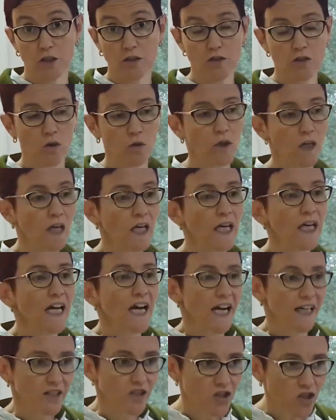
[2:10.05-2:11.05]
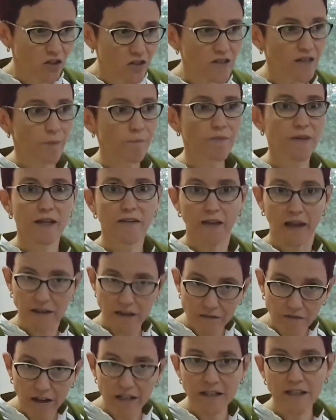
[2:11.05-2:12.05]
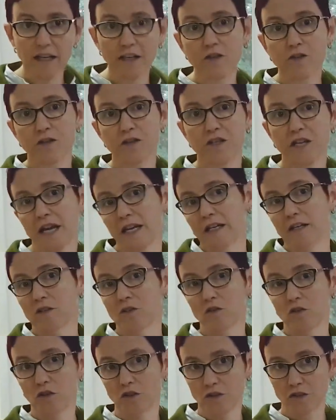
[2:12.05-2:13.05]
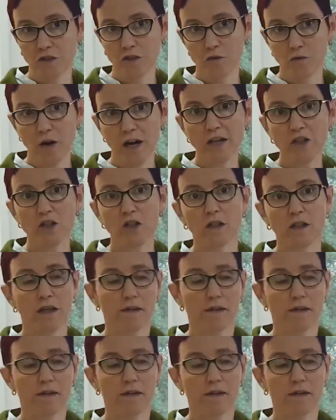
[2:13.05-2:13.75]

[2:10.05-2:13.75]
So it's just something that the vet needs to take into consideration,